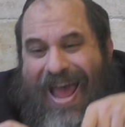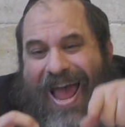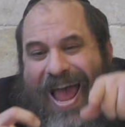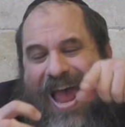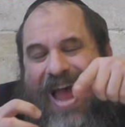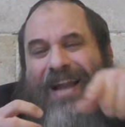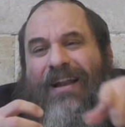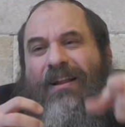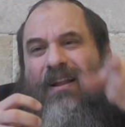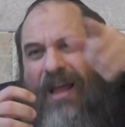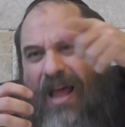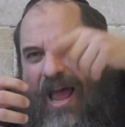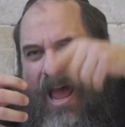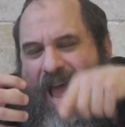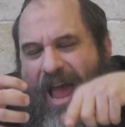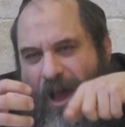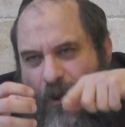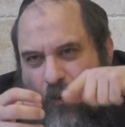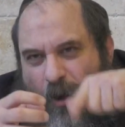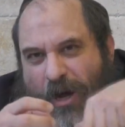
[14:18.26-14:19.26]
and
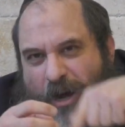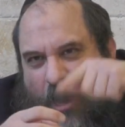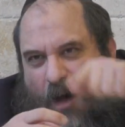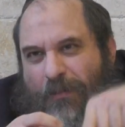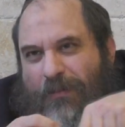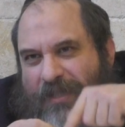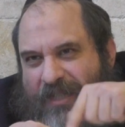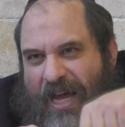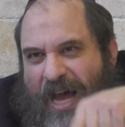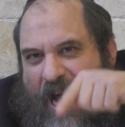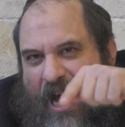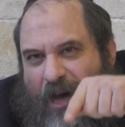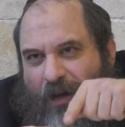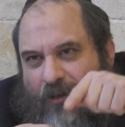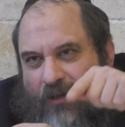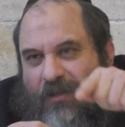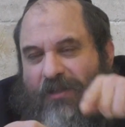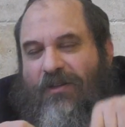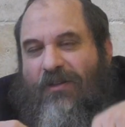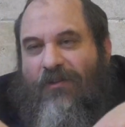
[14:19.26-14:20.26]
what comes
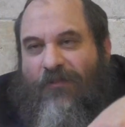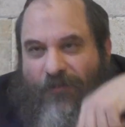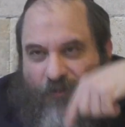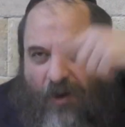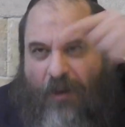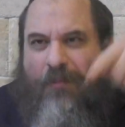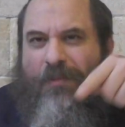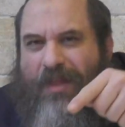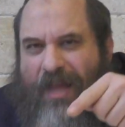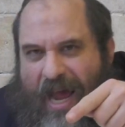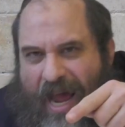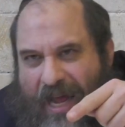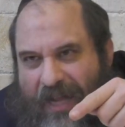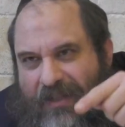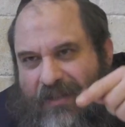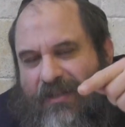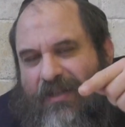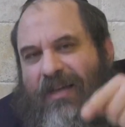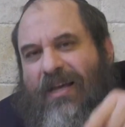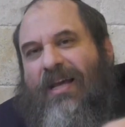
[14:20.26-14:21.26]
out from
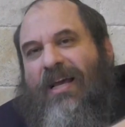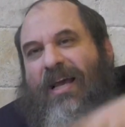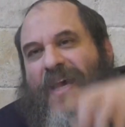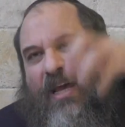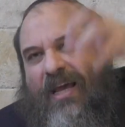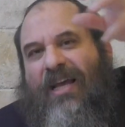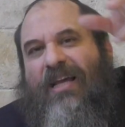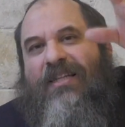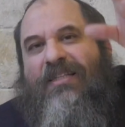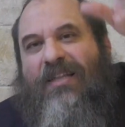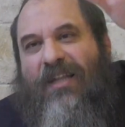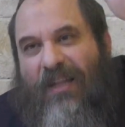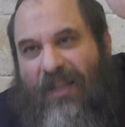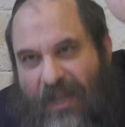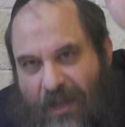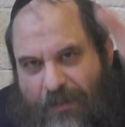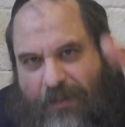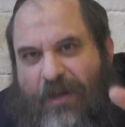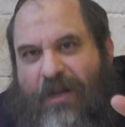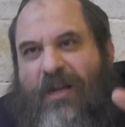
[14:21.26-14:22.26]
that is
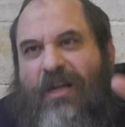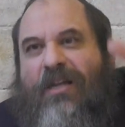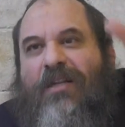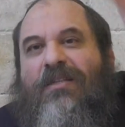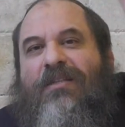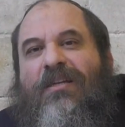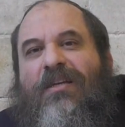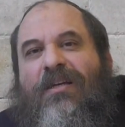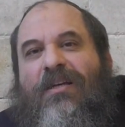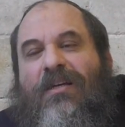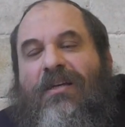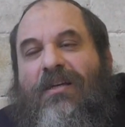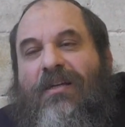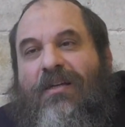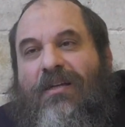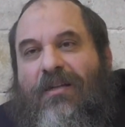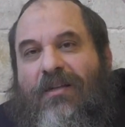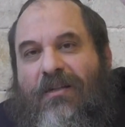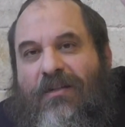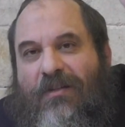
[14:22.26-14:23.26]
limited
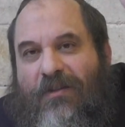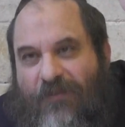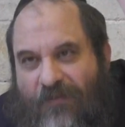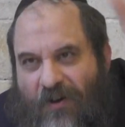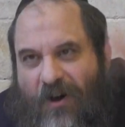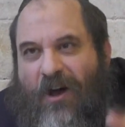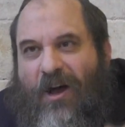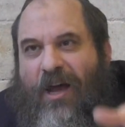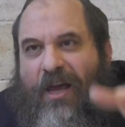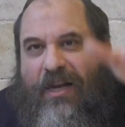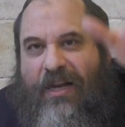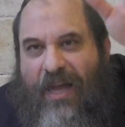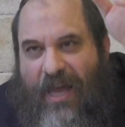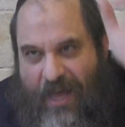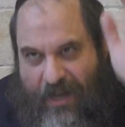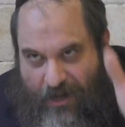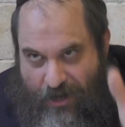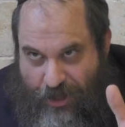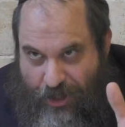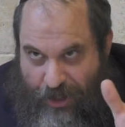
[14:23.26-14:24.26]
divine
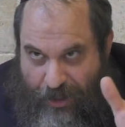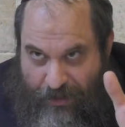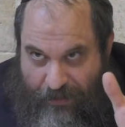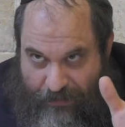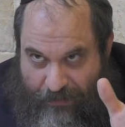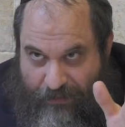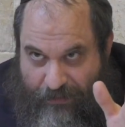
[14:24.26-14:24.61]
energy,